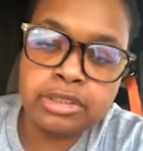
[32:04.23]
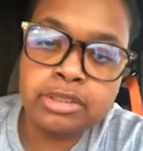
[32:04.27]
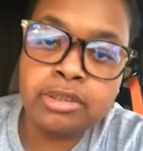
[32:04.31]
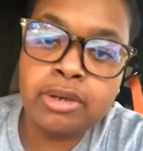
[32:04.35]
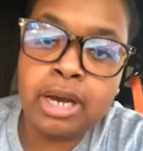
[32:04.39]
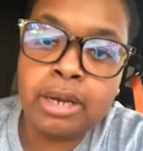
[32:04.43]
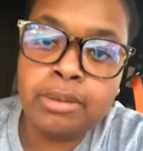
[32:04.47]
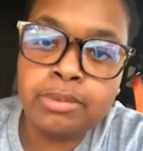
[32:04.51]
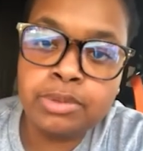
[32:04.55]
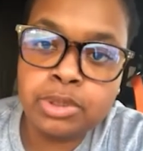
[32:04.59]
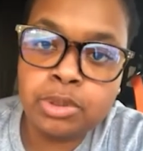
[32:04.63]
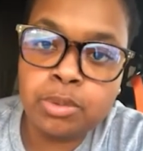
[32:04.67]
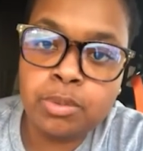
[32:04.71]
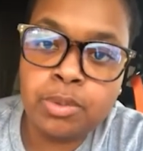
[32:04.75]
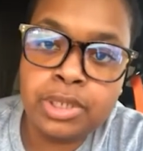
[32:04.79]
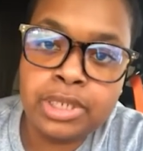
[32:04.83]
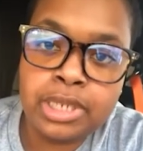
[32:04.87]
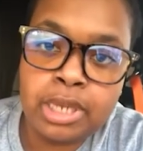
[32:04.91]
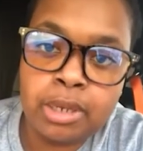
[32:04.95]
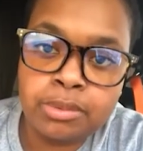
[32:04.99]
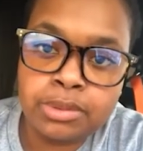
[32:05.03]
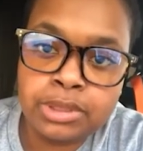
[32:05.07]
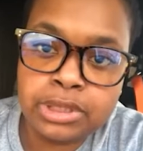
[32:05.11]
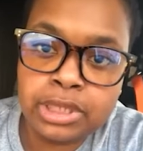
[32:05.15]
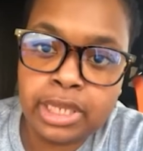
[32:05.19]
So I was the one
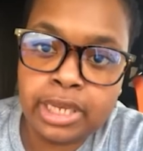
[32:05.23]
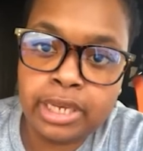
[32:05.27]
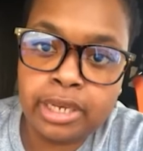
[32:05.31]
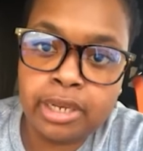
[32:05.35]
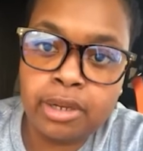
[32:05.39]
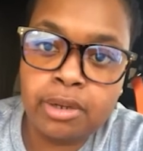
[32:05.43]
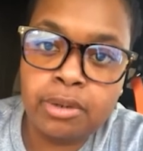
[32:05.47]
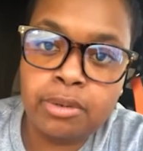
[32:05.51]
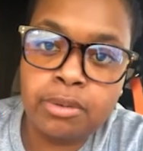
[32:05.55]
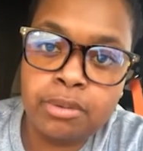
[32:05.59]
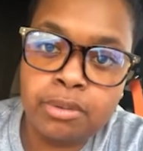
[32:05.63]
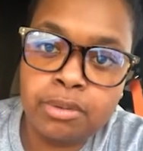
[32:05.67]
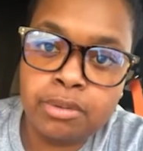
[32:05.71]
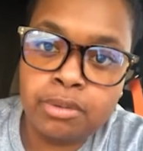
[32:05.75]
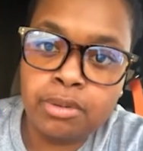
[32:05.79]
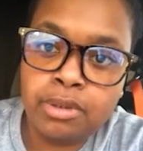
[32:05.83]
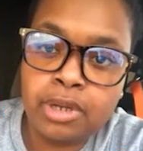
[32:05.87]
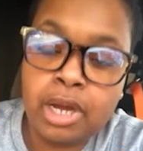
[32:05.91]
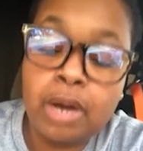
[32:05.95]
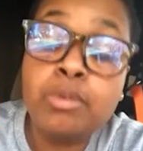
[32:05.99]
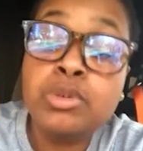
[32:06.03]
that was let go. I